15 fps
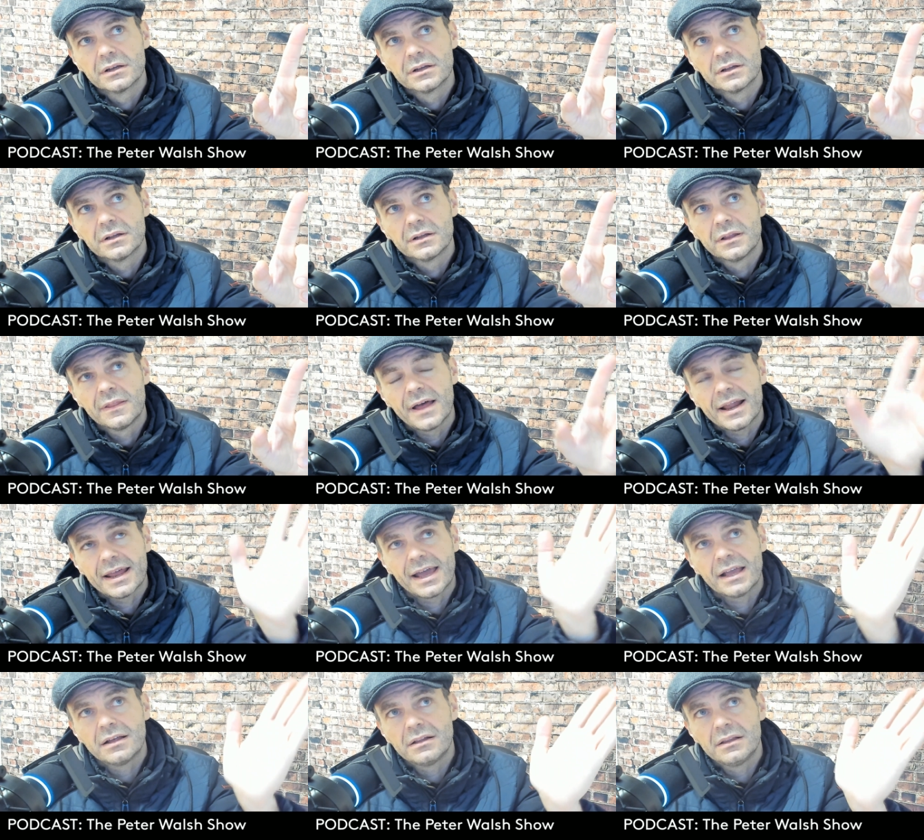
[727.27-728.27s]
That
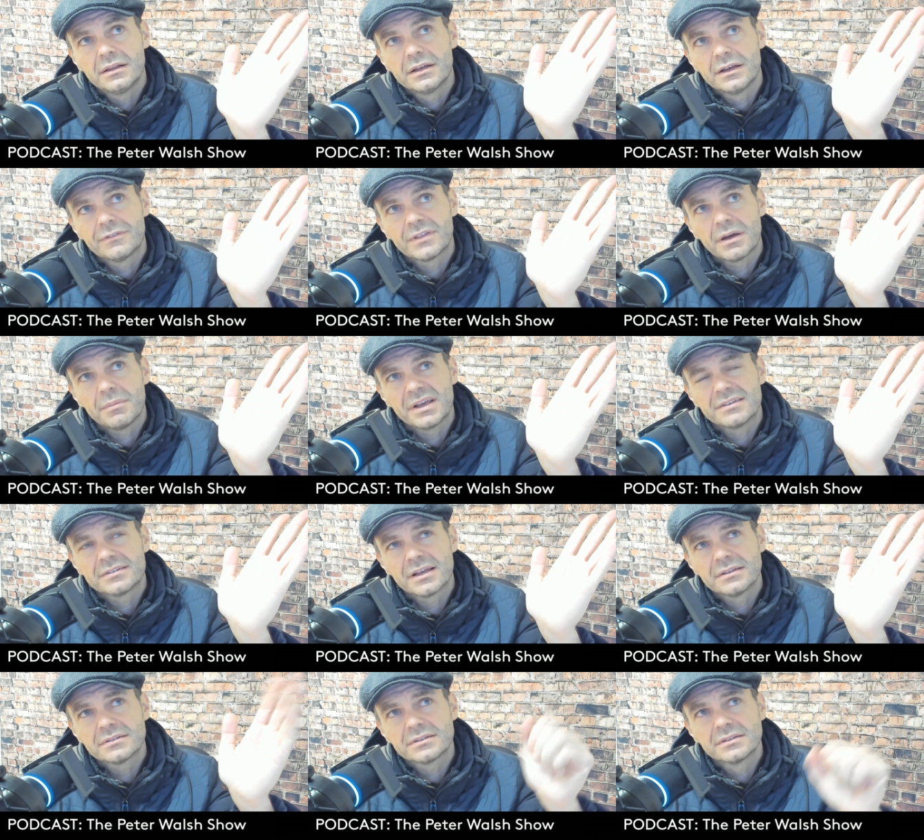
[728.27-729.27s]
angle, if that makes
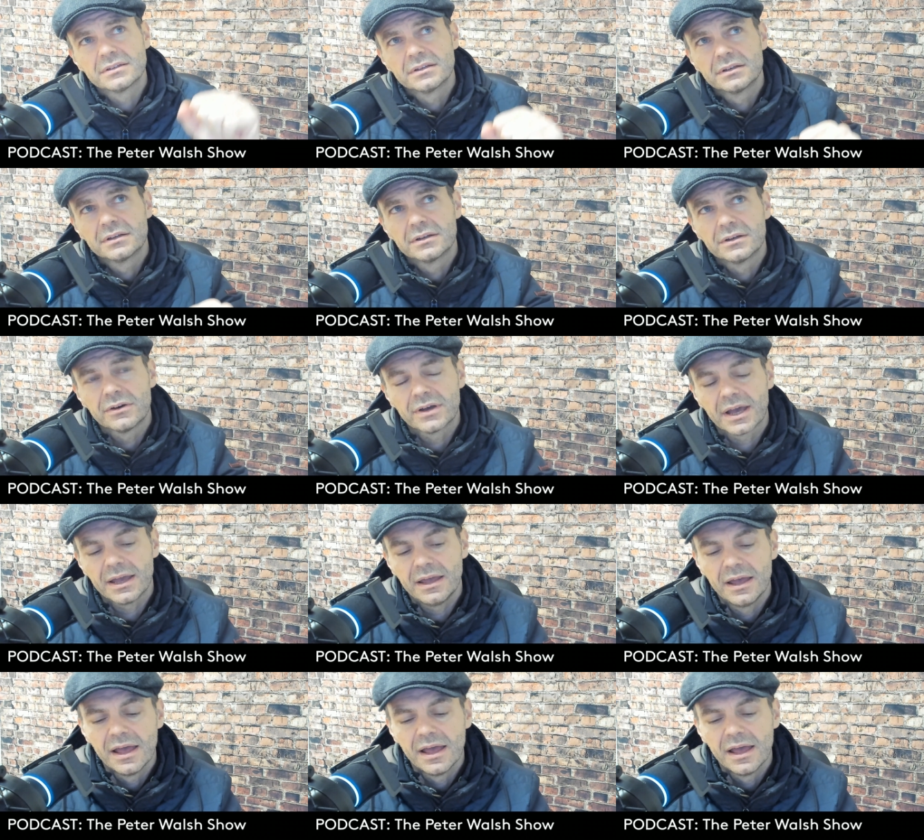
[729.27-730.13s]
sense, okay?